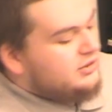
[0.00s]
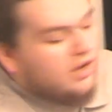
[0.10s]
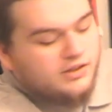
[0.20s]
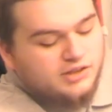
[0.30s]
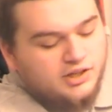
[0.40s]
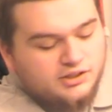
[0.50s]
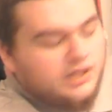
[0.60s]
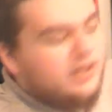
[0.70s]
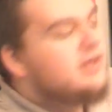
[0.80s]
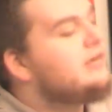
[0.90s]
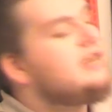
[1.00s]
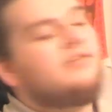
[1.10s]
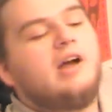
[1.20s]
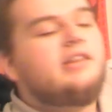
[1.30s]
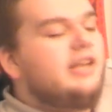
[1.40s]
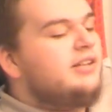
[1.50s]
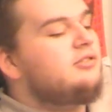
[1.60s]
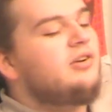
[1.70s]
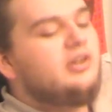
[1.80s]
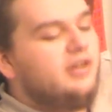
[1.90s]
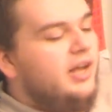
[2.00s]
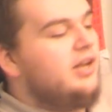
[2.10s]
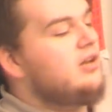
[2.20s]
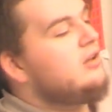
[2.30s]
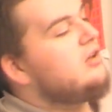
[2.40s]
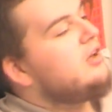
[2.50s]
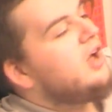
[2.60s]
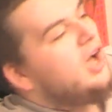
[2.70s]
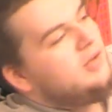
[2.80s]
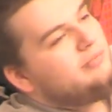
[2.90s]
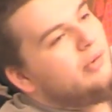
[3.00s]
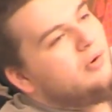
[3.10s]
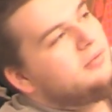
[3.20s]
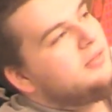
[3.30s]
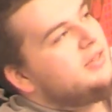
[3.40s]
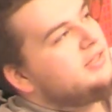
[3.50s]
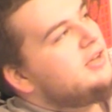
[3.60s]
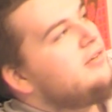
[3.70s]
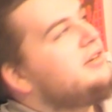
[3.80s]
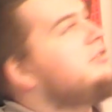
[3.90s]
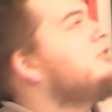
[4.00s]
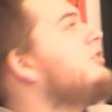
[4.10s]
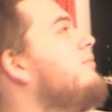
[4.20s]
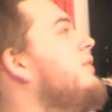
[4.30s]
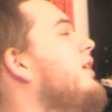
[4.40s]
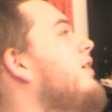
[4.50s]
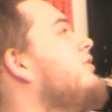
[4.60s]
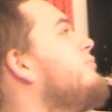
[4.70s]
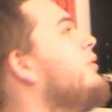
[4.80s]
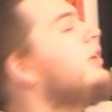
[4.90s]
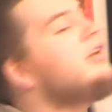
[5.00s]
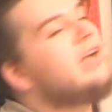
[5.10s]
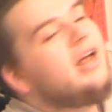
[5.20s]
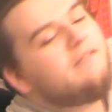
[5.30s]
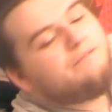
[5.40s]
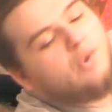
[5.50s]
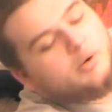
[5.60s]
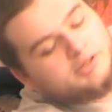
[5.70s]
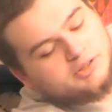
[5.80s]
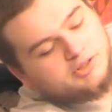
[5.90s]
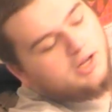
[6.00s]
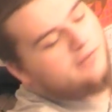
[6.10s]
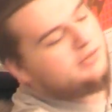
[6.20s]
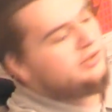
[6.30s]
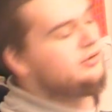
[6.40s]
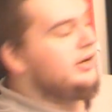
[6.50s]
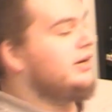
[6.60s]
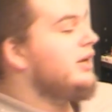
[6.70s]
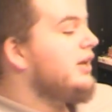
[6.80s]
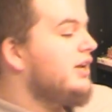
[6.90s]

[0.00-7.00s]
Just all this energy, and then when you finally get to it, you're like, I'm bored with this, I want to do something else. But you kind of force yourself to do it.